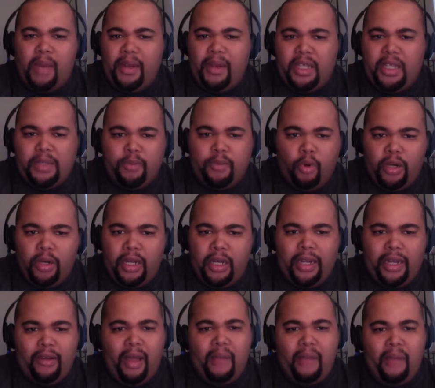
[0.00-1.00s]
the sport, and
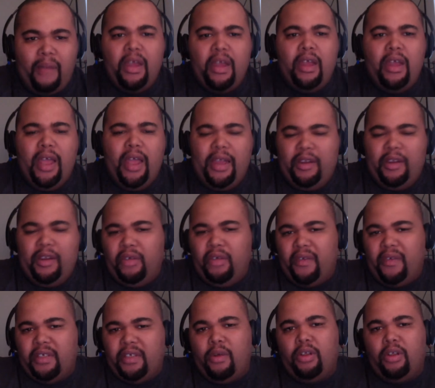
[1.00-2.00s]
they don't
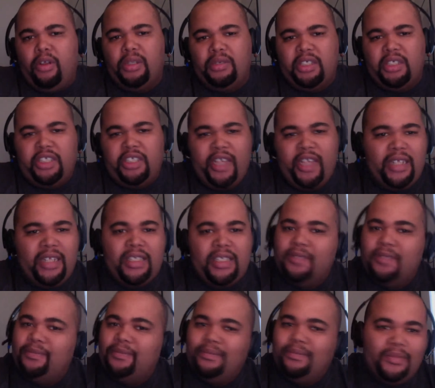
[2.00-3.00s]
give smaller teams a chance.
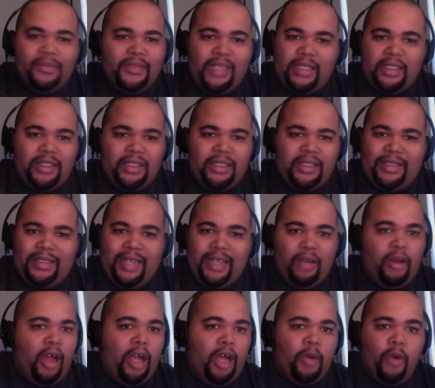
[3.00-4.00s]
That's now
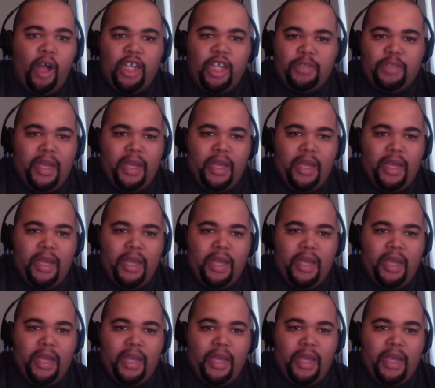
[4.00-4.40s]
hogwash, man,